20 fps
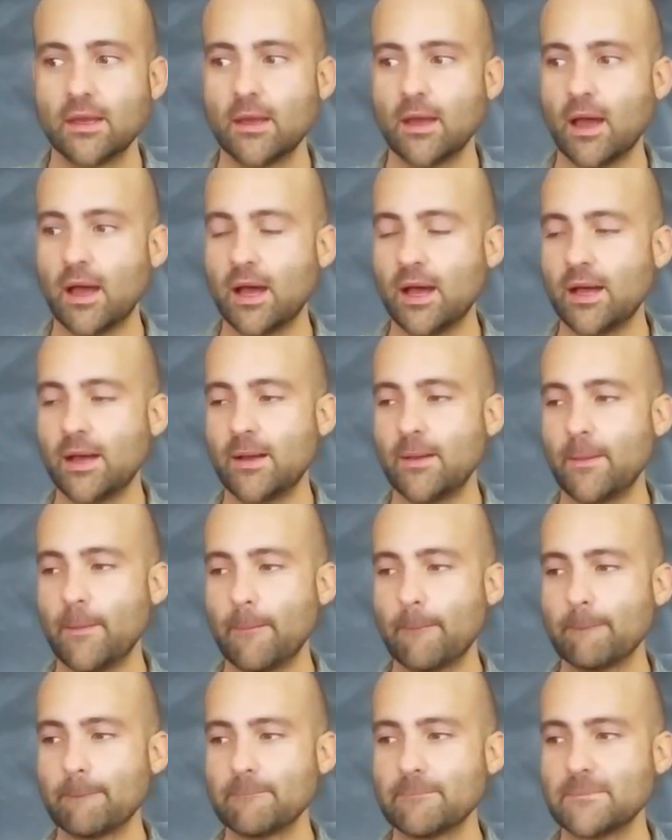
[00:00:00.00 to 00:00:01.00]
Uh,
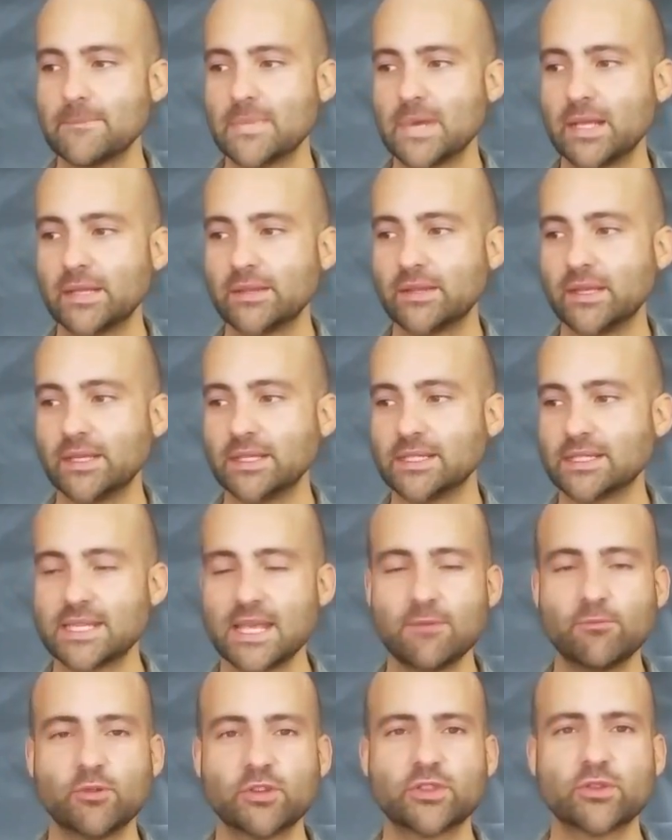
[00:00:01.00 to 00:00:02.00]
the
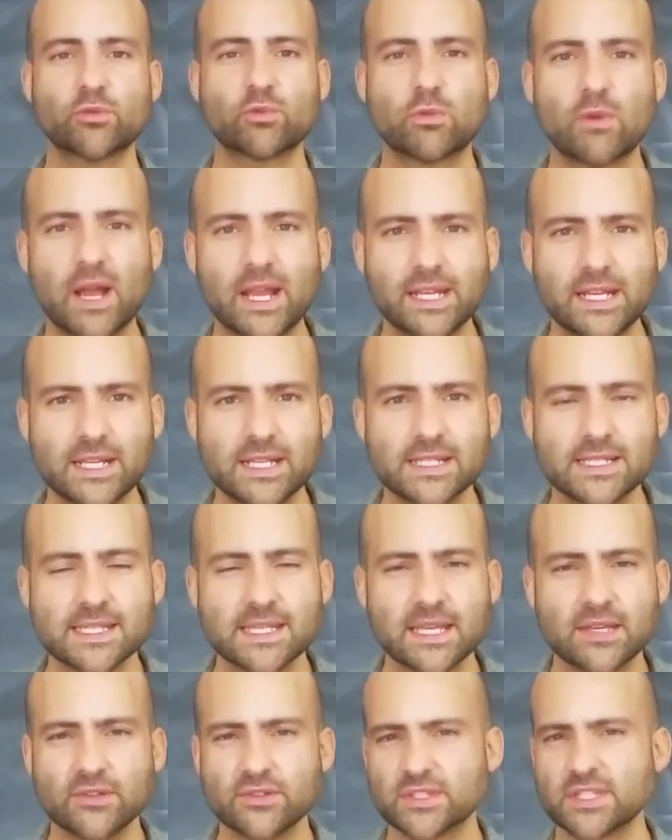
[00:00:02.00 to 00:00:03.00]
same with the writing
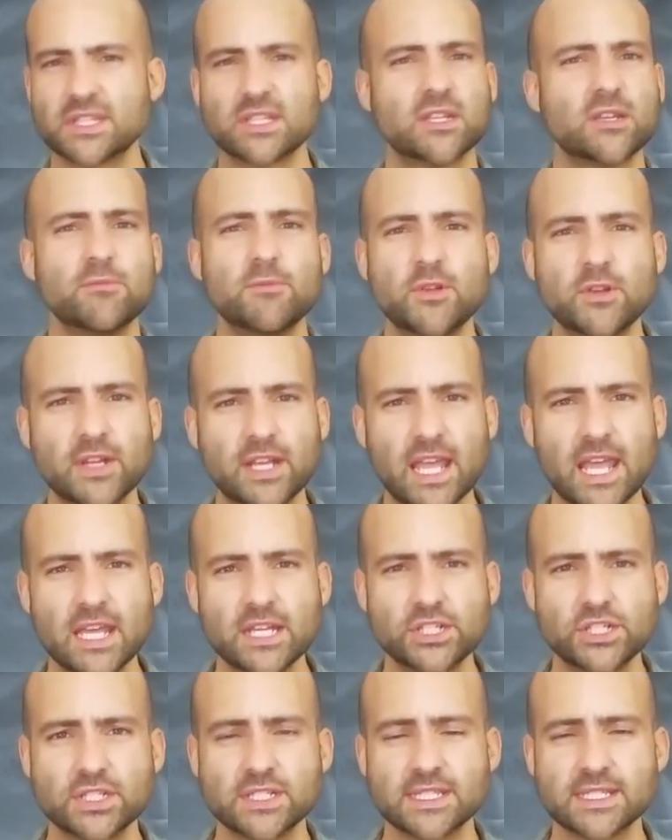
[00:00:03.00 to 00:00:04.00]
skills, the
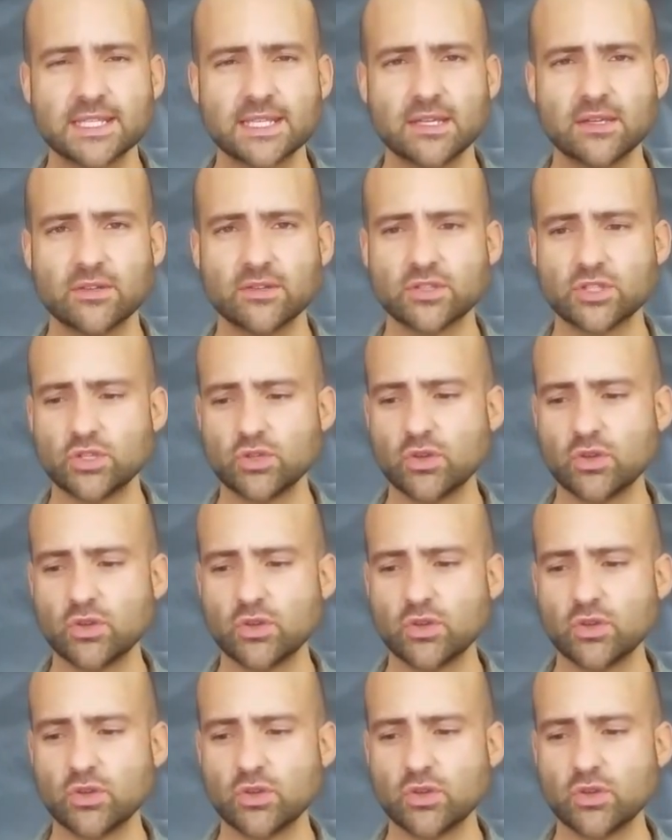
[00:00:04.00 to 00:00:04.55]
communication skills.